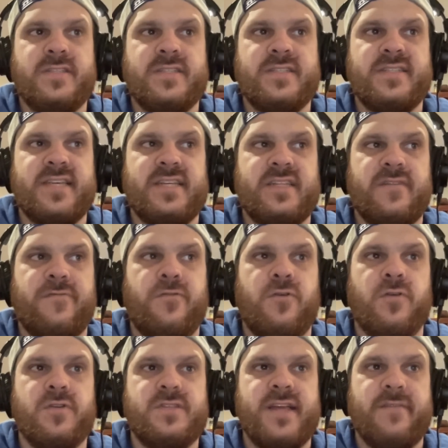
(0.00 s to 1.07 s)
in
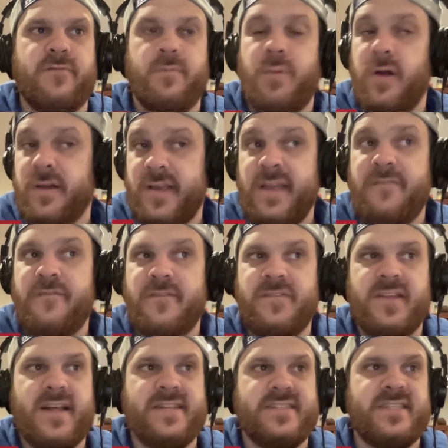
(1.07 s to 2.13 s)
64. Denver Barkey,
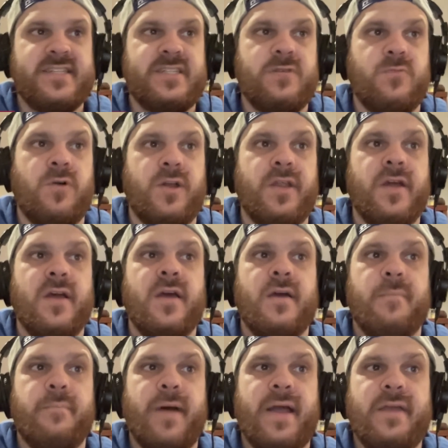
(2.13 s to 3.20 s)
59-61.
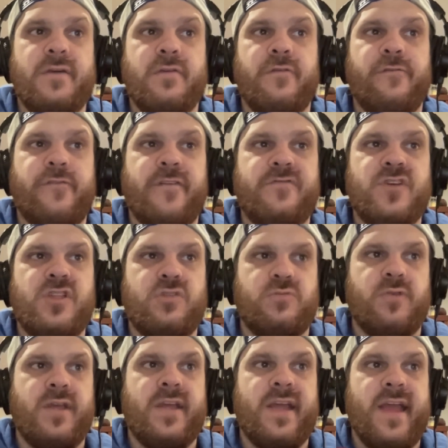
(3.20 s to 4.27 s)
Mailloux,
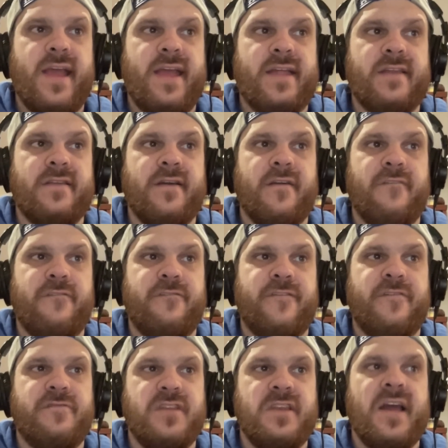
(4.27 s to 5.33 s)
53 in
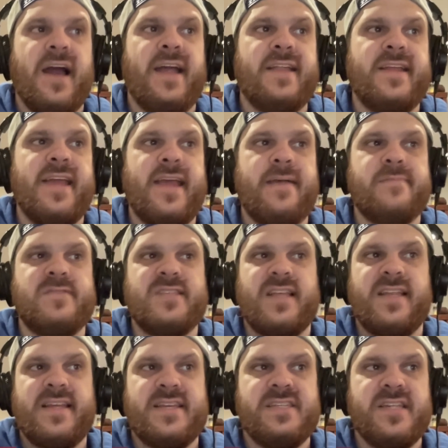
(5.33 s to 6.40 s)
59 games.
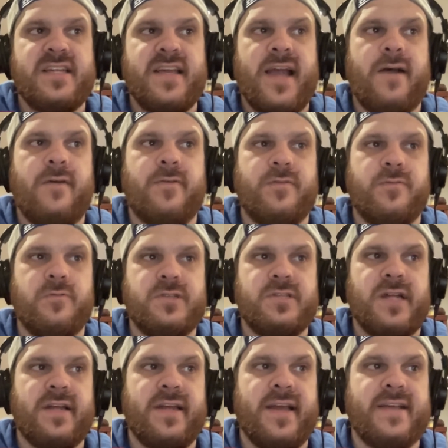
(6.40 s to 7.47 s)
And Easton Cowan,
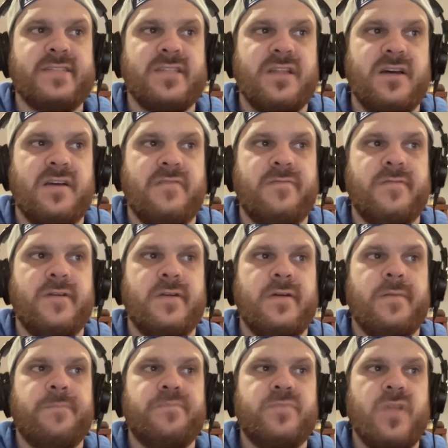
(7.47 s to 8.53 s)
Rustan Gazilov,
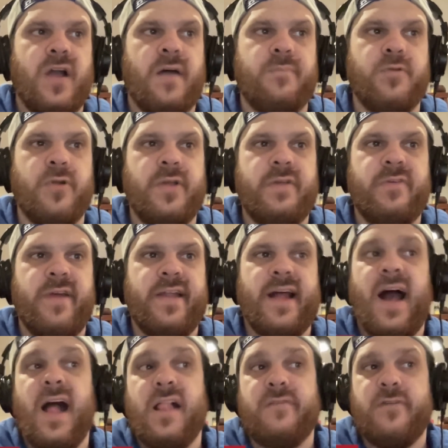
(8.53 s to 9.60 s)
Brody Crane.
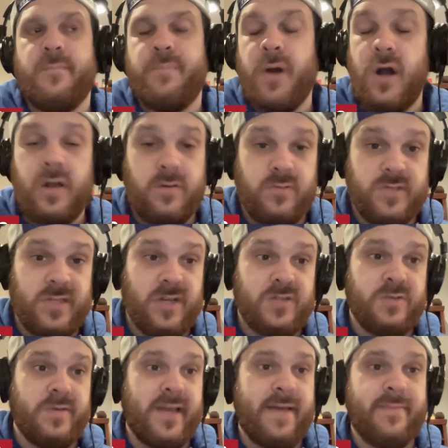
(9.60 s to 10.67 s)
Oliver Bonk was
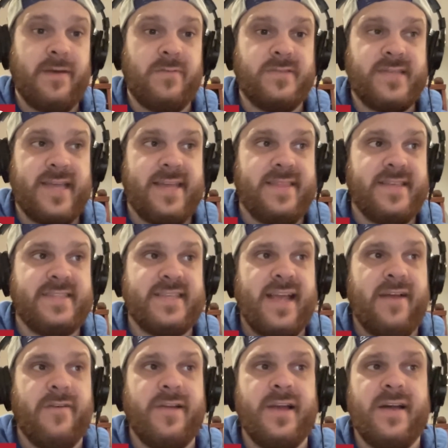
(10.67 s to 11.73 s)
also a name that was in this
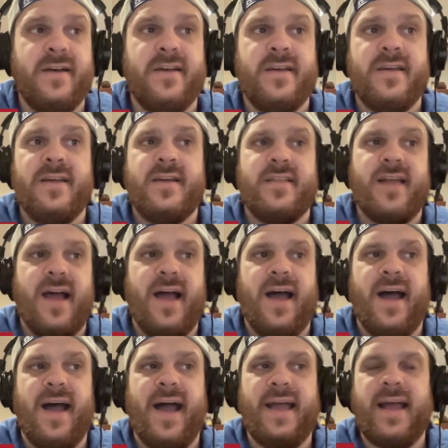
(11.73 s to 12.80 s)
area.
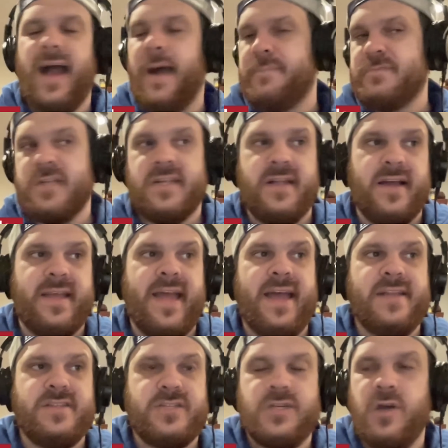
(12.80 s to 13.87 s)
I opted,
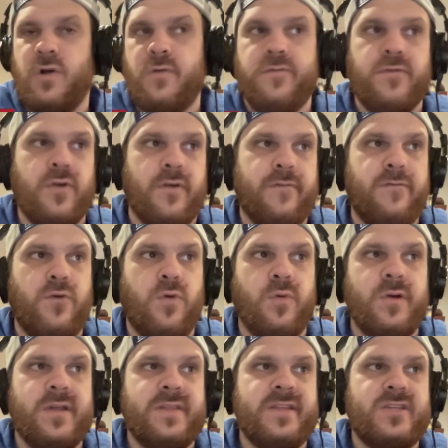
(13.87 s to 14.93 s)
again, to go for a
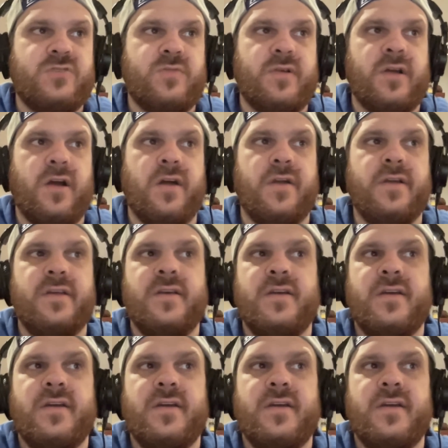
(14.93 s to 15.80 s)
forward in this regard.